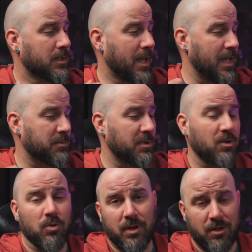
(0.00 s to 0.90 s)
Caspian
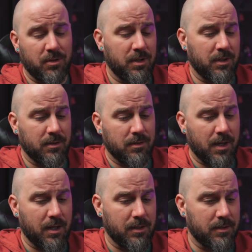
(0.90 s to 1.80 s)
or Kennerton
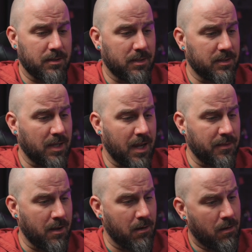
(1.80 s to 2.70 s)
kind of
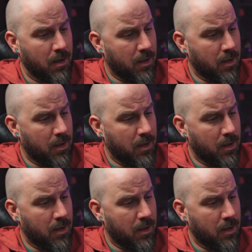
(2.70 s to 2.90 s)
design there.